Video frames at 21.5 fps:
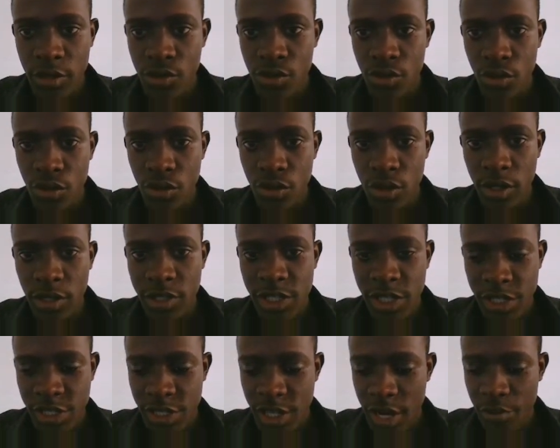so I'll
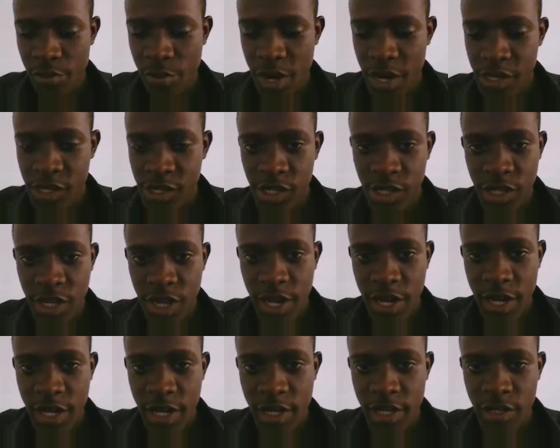just come right in
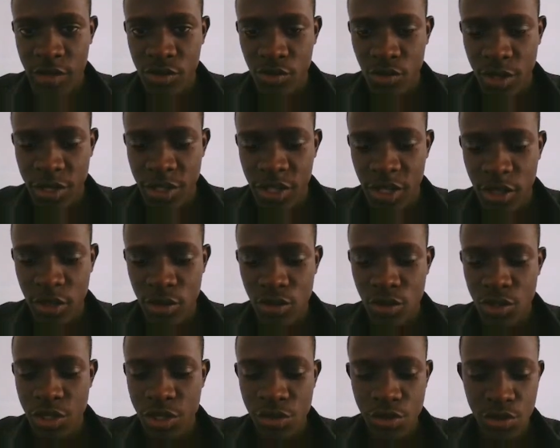here and what I'll
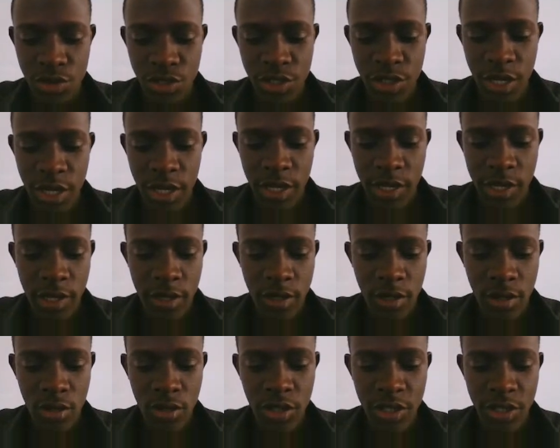do is to say
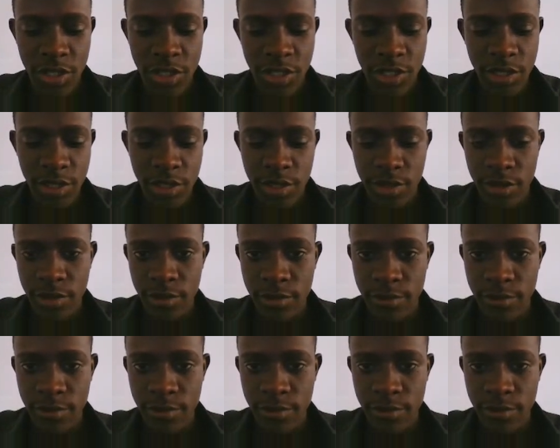lodge